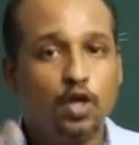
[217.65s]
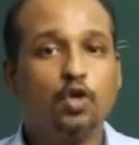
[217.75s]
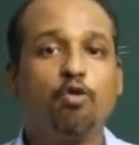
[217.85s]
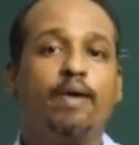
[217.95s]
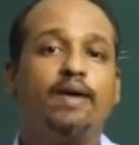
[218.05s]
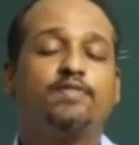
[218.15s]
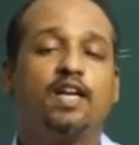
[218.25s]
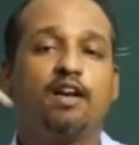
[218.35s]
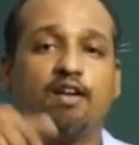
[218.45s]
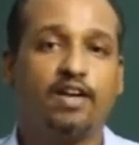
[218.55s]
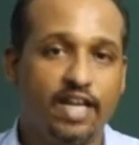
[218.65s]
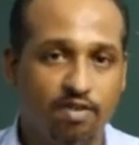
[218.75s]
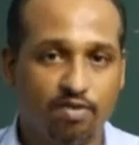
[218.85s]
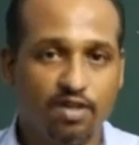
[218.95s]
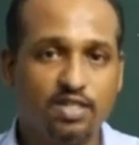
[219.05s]
2 by epsilon naught
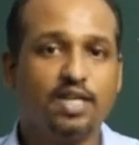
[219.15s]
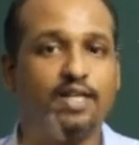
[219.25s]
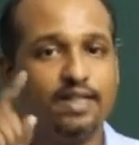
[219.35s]
inwards,